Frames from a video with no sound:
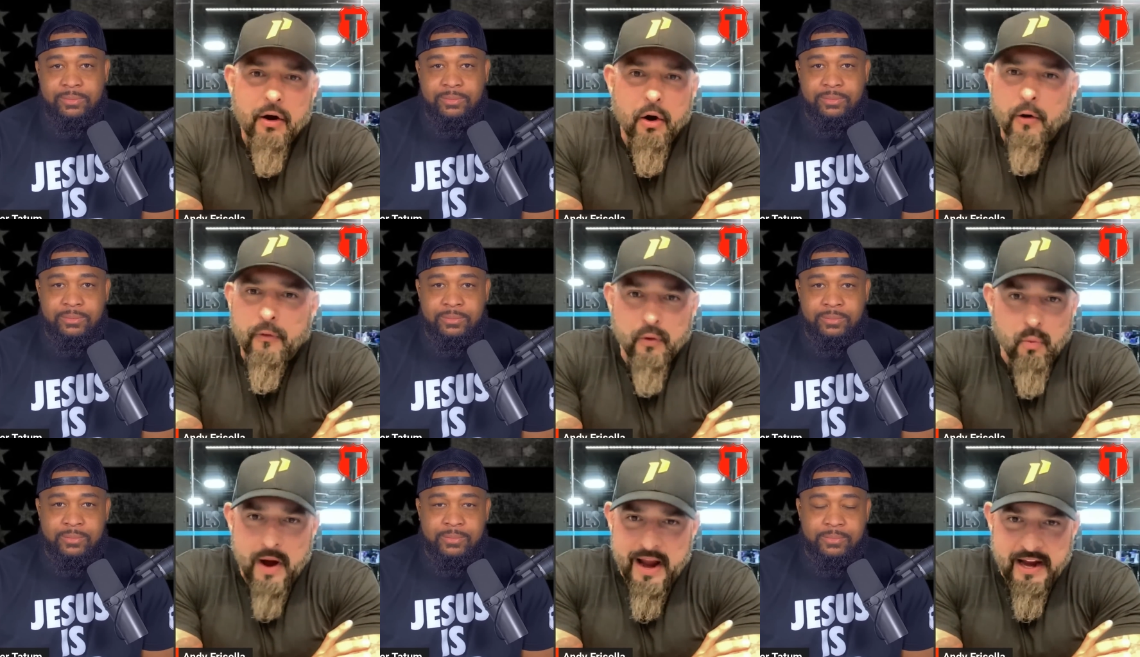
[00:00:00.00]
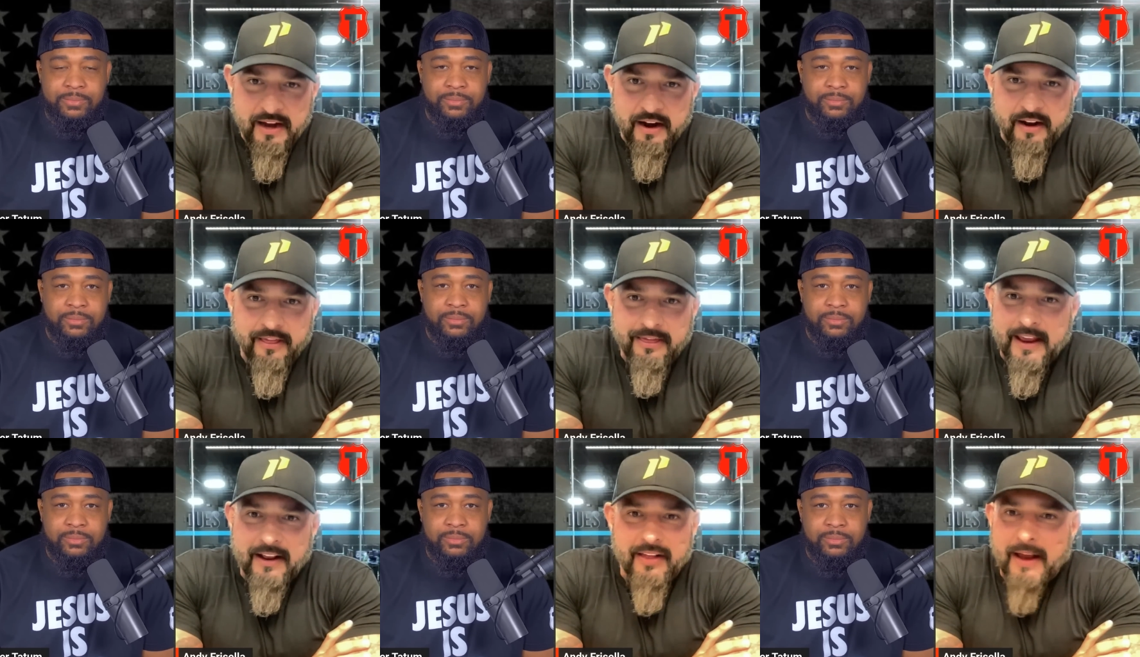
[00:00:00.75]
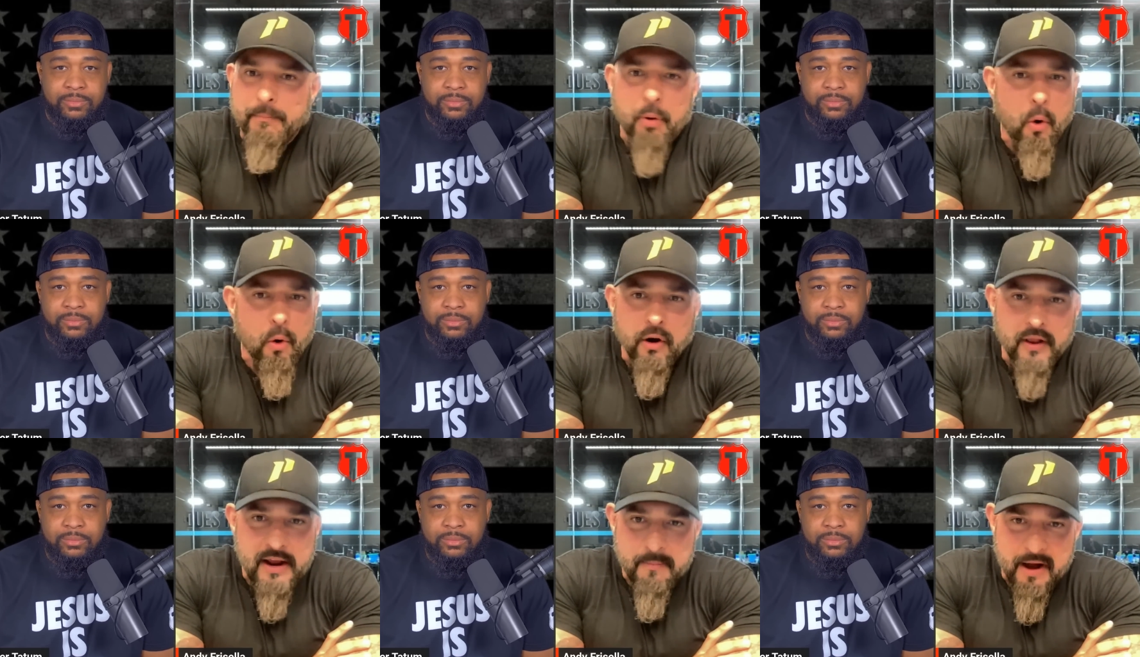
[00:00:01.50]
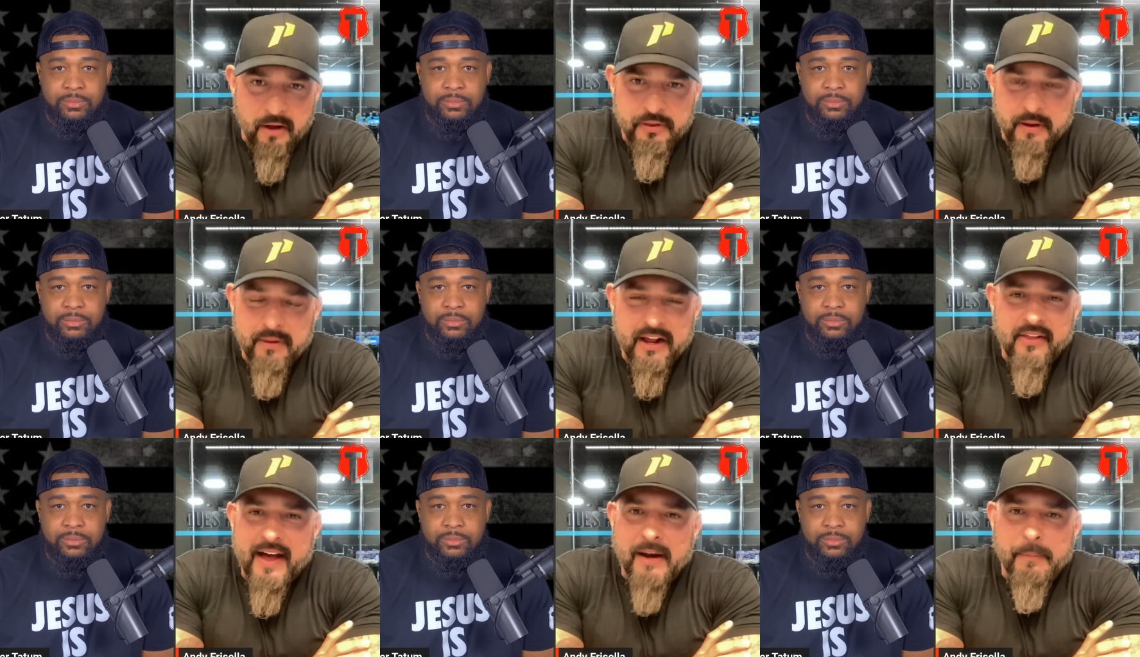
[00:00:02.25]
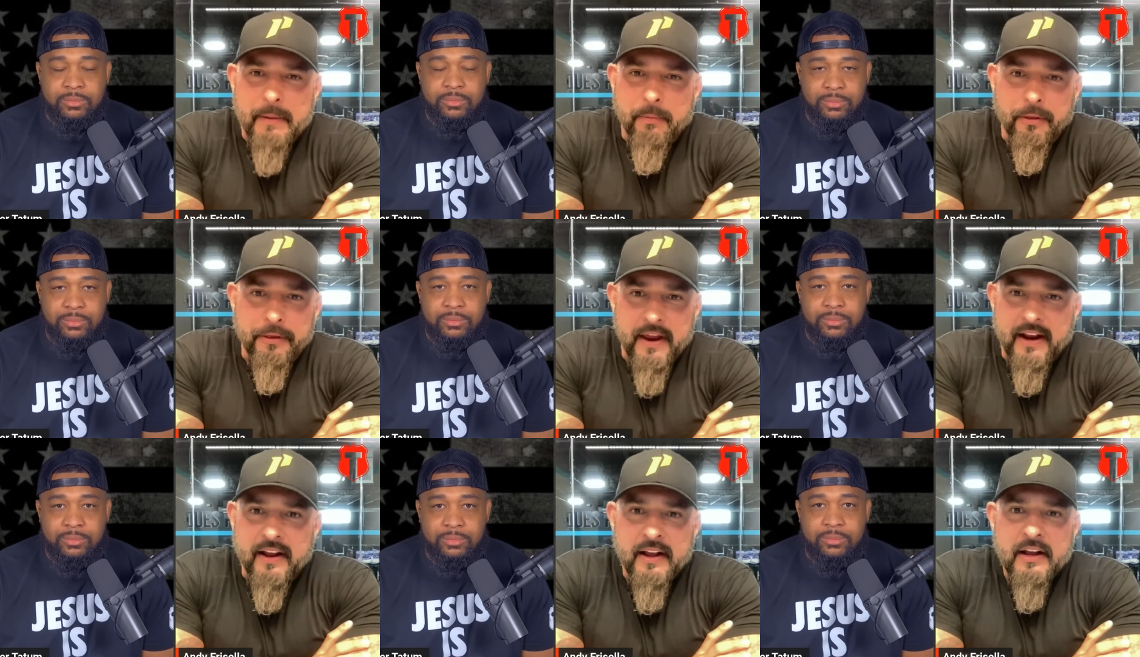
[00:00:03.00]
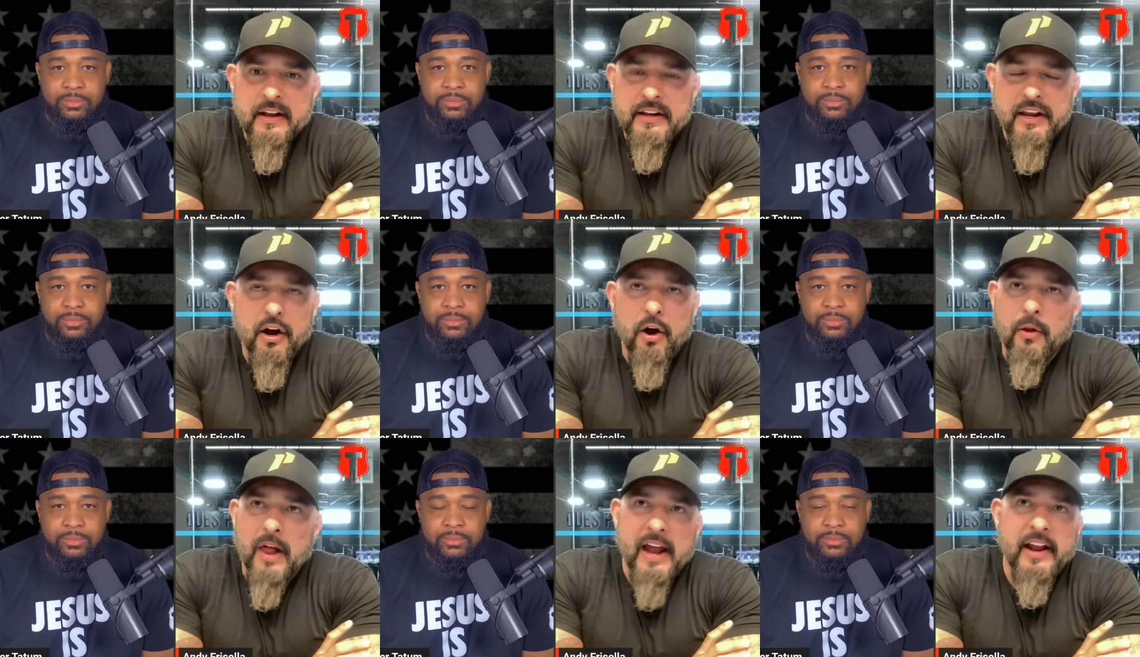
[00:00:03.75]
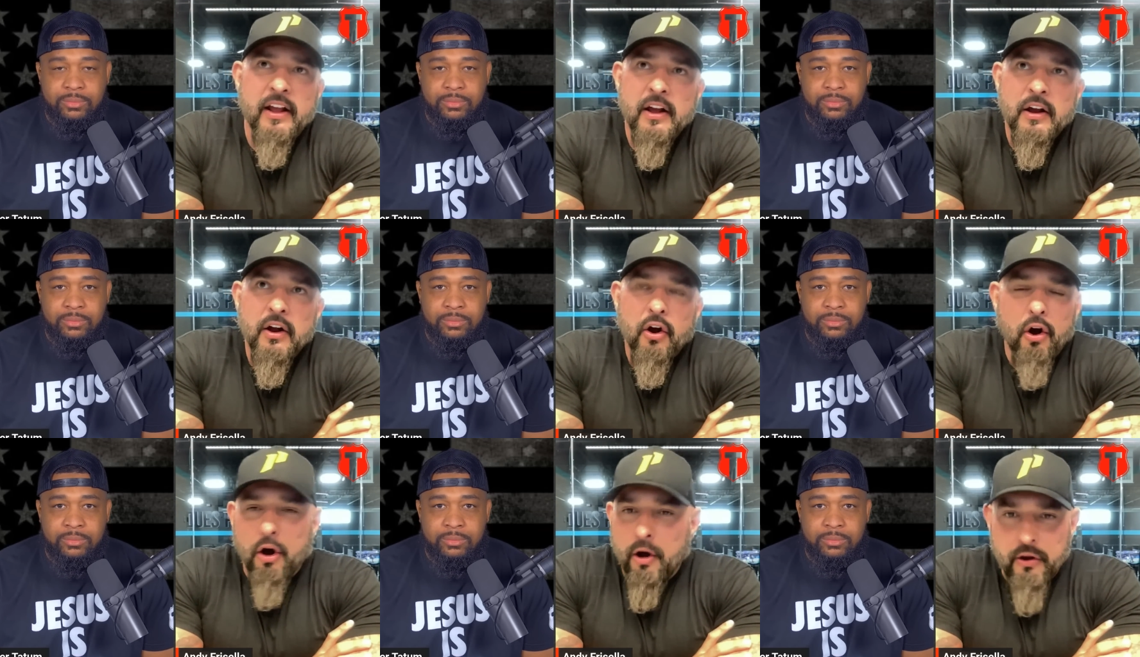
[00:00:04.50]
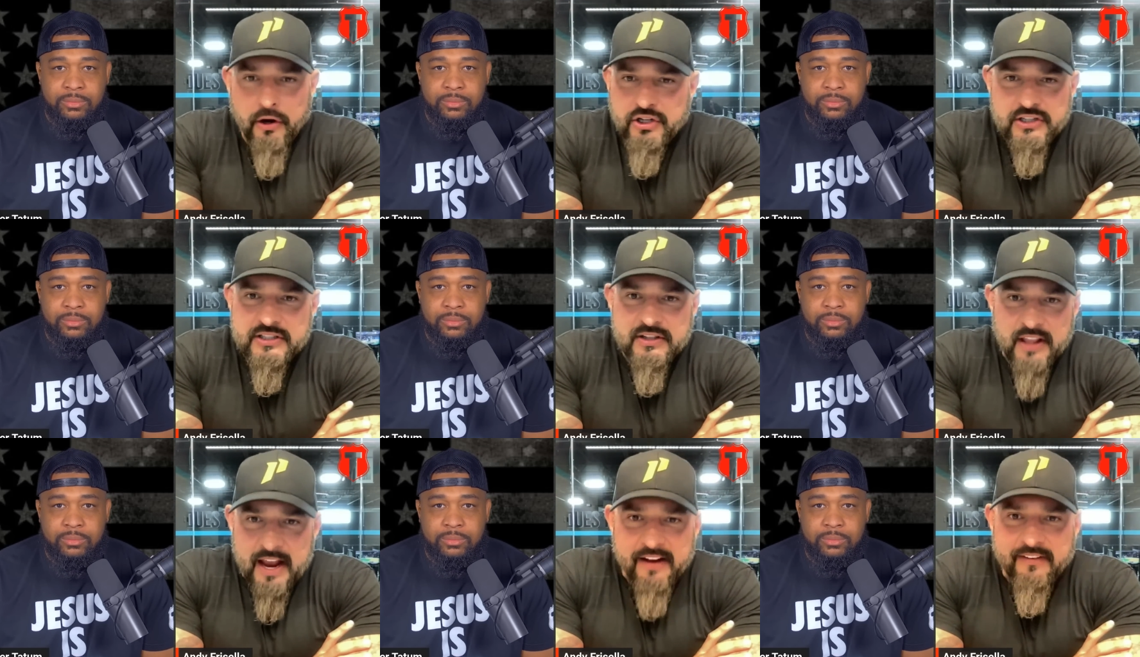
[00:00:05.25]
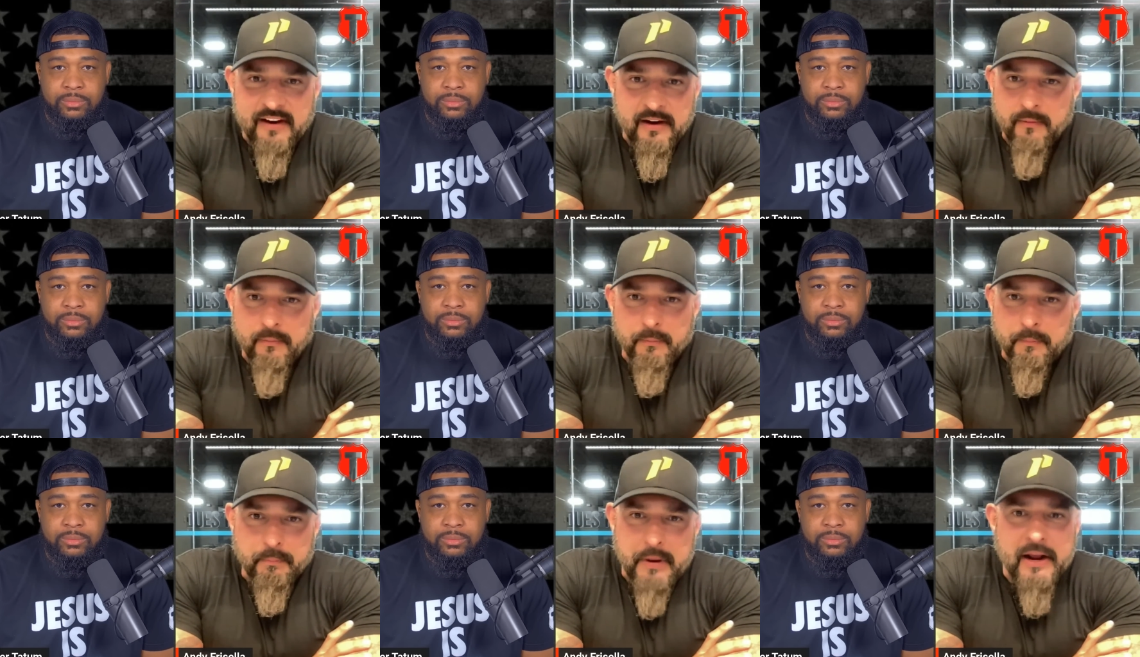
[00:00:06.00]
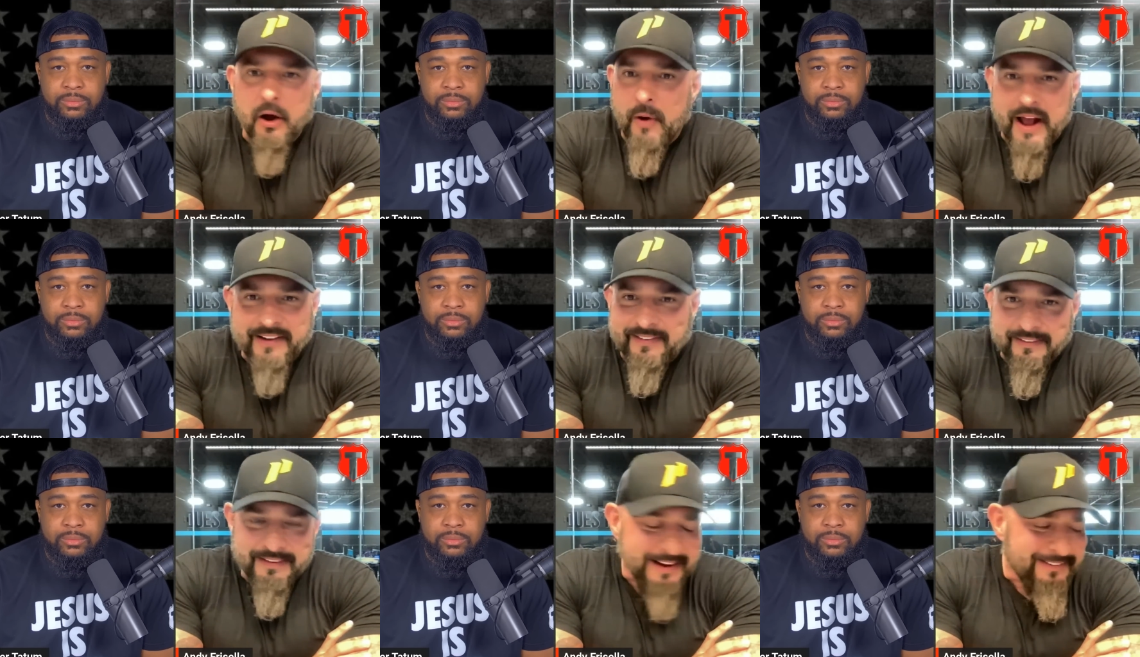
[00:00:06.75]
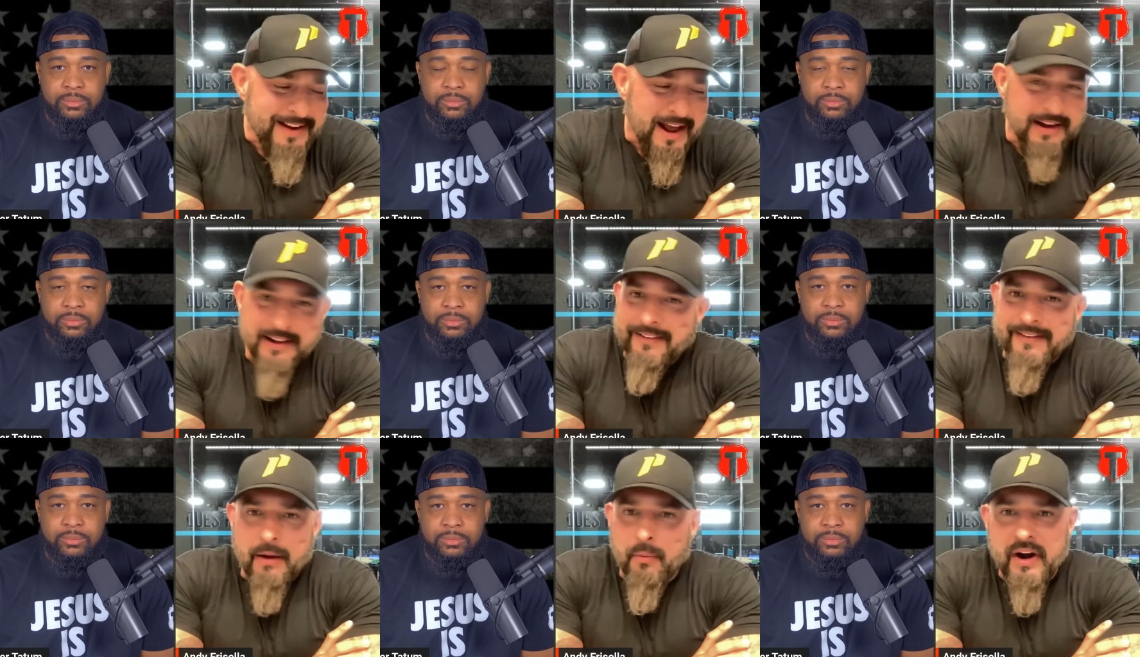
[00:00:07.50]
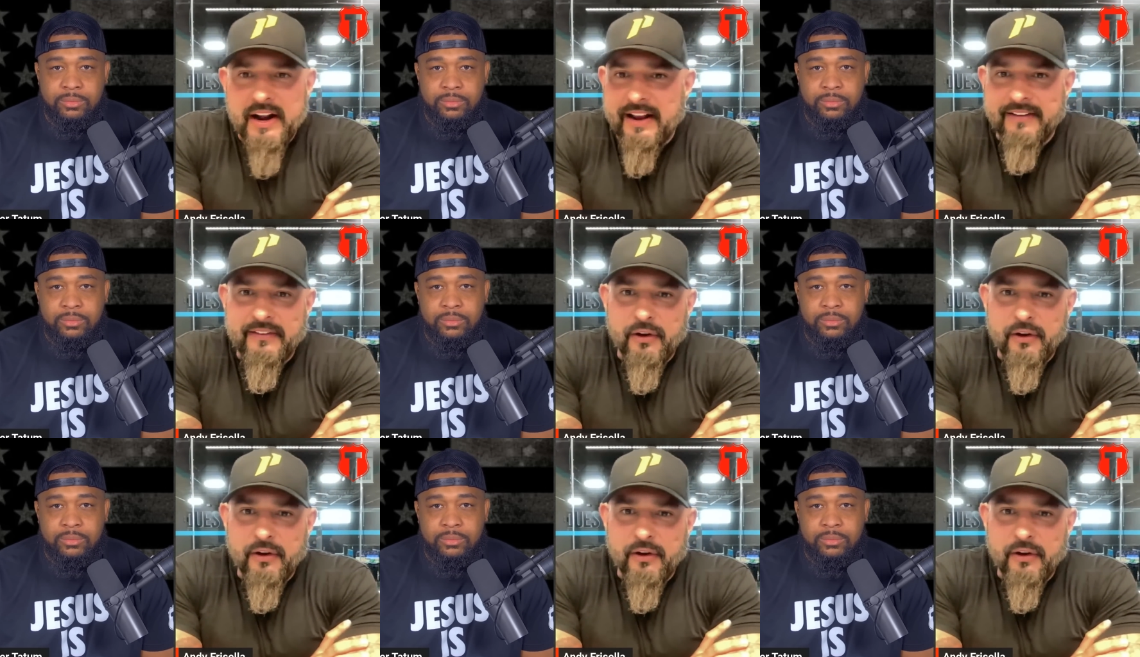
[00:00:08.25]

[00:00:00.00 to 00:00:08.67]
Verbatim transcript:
Speaker 1: overweight and think like poorly about them. Like a lot of people think, you know, like, oh, they're just lazy POSs. That's not that's not what it is,